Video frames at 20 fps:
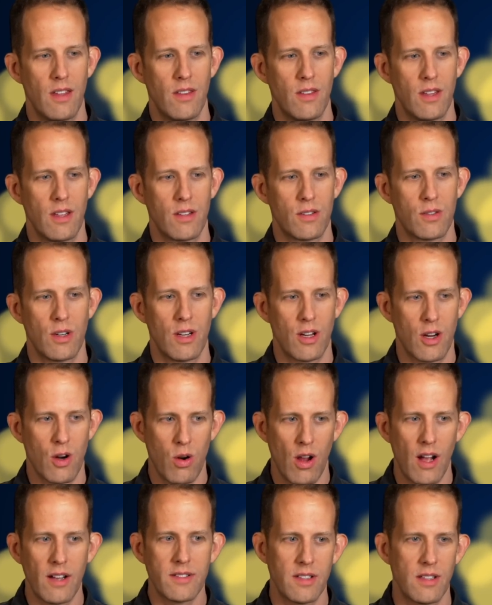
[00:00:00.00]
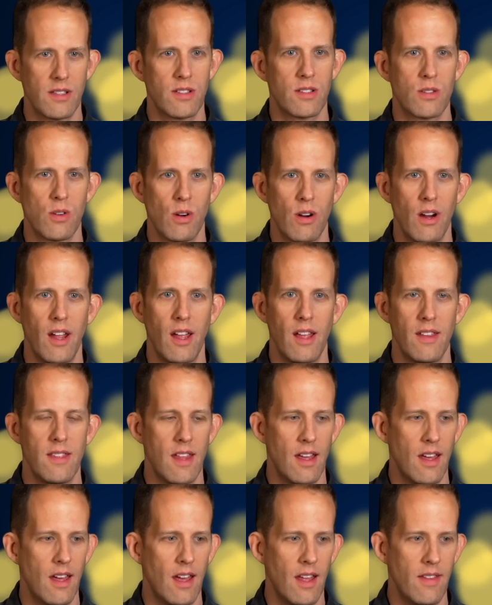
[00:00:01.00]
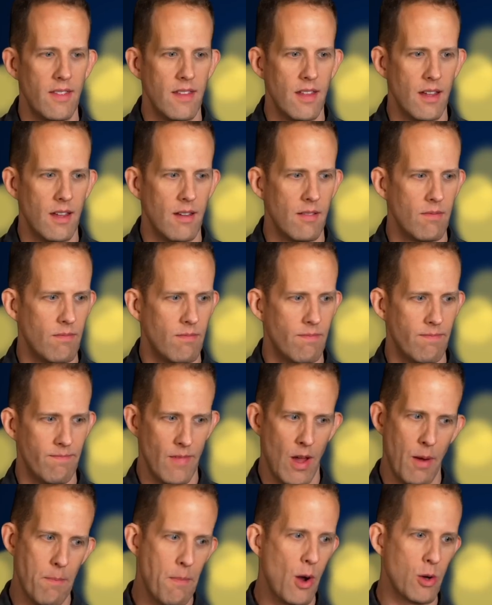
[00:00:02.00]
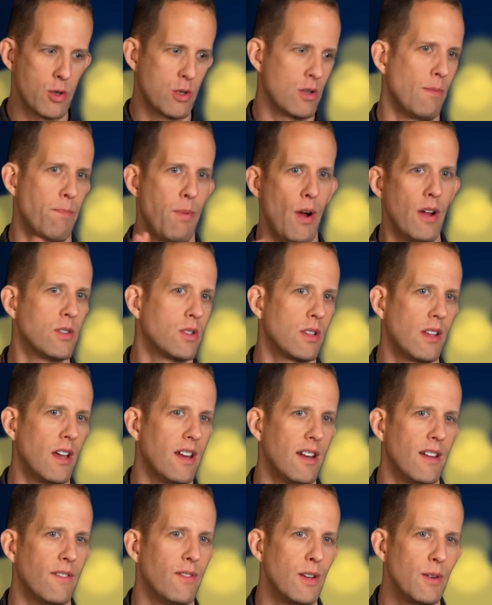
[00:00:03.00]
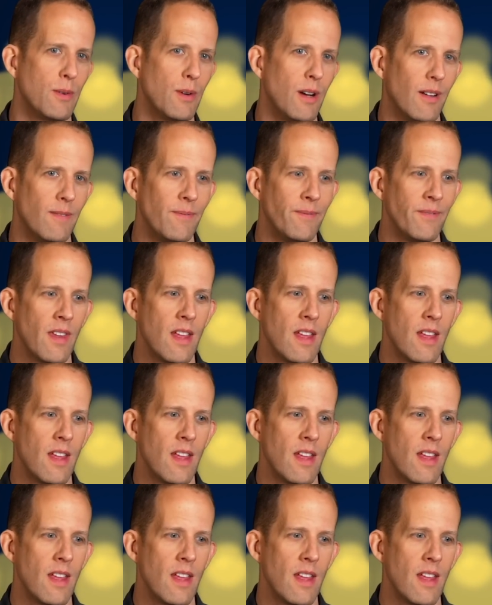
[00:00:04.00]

the, the sort of crux of the story and the, and the emotional punchline, if you will,